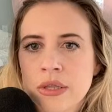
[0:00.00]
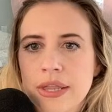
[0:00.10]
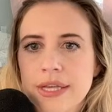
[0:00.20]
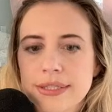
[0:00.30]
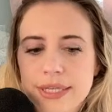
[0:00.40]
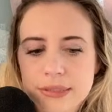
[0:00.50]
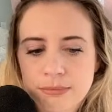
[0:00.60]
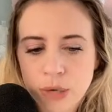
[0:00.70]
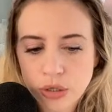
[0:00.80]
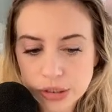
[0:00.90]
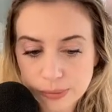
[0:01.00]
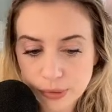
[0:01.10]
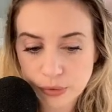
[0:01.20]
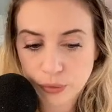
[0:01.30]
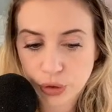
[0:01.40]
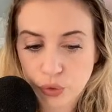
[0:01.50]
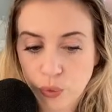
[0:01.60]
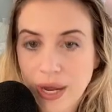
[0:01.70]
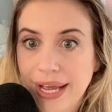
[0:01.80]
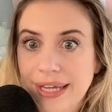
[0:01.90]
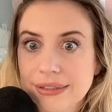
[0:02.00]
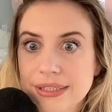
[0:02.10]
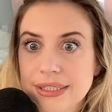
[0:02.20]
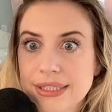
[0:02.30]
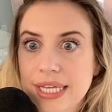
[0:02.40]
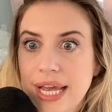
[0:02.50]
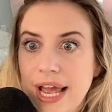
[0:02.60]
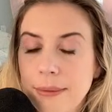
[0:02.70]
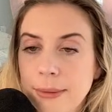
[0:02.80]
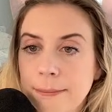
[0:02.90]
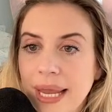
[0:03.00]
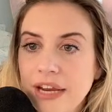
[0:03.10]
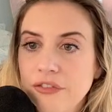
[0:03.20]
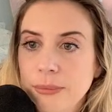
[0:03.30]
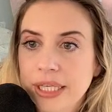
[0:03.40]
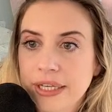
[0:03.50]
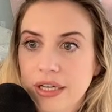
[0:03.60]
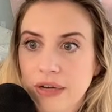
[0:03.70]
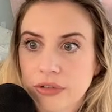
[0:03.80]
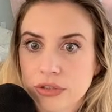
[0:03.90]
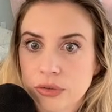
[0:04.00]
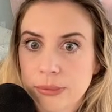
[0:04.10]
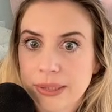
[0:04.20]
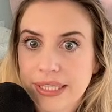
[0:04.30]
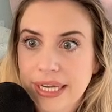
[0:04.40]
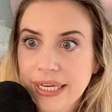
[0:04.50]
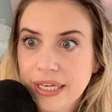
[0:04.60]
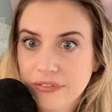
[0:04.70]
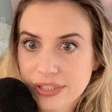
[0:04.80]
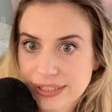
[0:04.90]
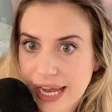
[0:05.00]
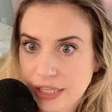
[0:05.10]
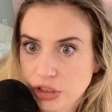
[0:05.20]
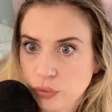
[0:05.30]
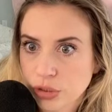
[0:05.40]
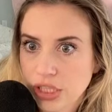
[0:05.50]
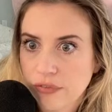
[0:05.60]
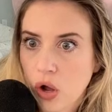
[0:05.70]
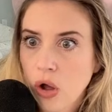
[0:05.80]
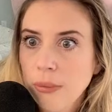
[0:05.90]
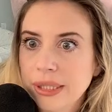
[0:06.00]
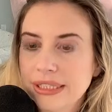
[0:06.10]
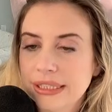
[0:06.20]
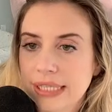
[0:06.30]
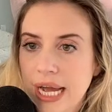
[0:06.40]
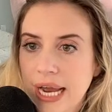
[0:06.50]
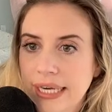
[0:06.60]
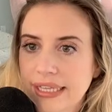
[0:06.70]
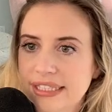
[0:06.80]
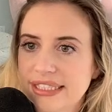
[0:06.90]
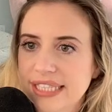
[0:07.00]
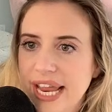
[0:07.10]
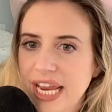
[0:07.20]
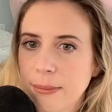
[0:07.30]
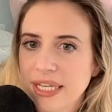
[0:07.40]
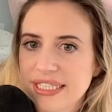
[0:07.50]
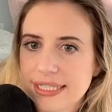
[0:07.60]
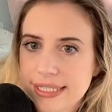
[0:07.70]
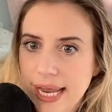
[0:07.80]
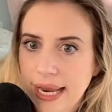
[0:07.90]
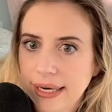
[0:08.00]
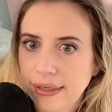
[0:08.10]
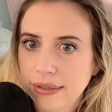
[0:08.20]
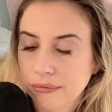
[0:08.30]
He says multiple requests have been made for media coverage from the beginning of this action, which have all been denied the same day.